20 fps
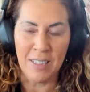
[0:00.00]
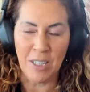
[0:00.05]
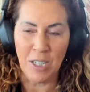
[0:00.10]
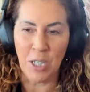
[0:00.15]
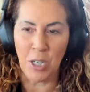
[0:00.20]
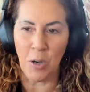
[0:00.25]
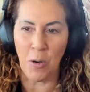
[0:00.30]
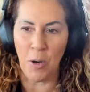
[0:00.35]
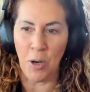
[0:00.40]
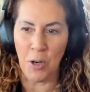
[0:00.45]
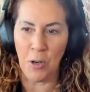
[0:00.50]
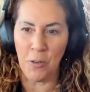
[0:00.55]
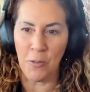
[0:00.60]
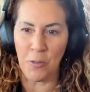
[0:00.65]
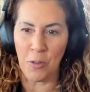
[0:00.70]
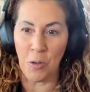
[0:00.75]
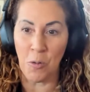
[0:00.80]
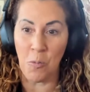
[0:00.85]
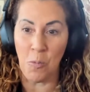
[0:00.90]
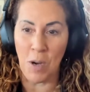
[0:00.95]
go
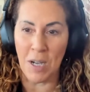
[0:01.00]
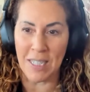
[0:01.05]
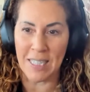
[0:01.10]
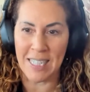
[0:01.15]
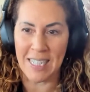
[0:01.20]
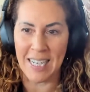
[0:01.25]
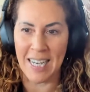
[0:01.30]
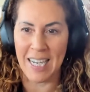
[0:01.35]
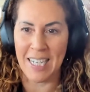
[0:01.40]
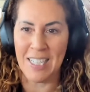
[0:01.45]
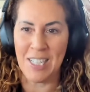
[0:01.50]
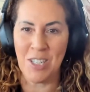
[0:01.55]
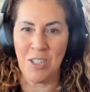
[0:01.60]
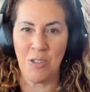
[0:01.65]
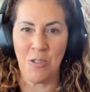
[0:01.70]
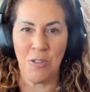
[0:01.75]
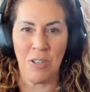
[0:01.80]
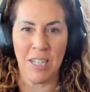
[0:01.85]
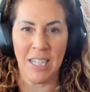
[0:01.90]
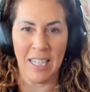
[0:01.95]
over what today's
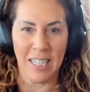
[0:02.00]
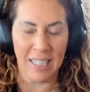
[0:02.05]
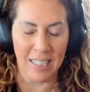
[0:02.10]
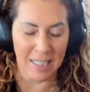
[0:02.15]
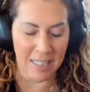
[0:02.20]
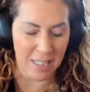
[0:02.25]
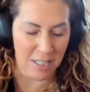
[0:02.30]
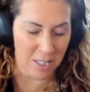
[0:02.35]
trick is.